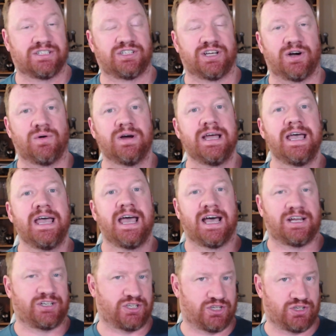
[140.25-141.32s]
So,
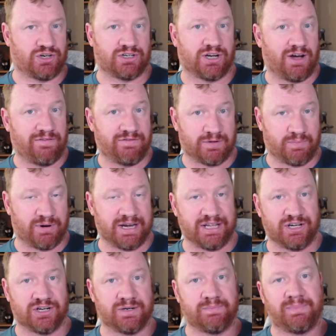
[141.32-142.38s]
to start off, they're pretty
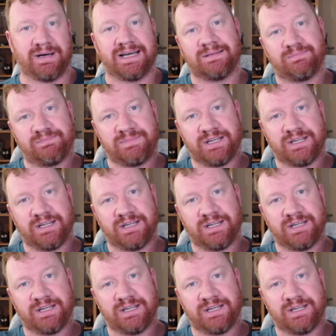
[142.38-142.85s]
good, but,